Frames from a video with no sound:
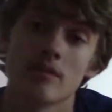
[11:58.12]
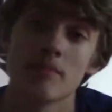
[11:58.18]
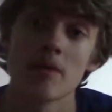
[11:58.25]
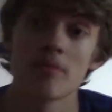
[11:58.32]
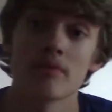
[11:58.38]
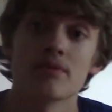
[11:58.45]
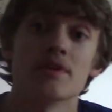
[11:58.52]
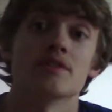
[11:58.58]

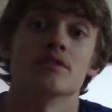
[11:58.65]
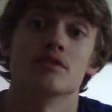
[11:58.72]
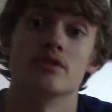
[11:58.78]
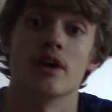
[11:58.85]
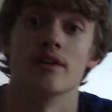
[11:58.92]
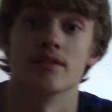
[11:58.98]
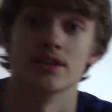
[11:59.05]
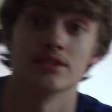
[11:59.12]
meet Professor
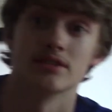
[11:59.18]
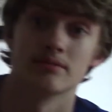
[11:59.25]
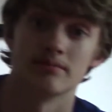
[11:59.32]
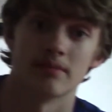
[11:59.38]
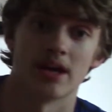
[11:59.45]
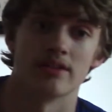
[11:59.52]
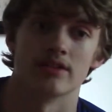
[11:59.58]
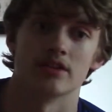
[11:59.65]
Travis,
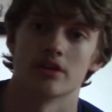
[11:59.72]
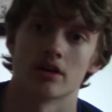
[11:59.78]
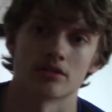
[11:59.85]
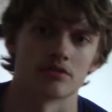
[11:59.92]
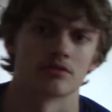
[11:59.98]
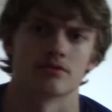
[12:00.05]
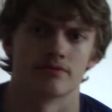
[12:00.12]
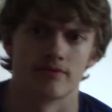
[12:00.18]
and the
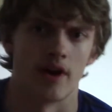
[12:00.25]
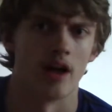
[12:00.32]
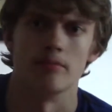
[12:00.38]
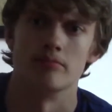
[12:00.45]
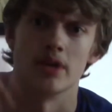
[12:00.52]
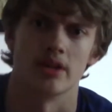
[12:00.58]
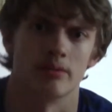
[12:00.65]
doctor's fine, by the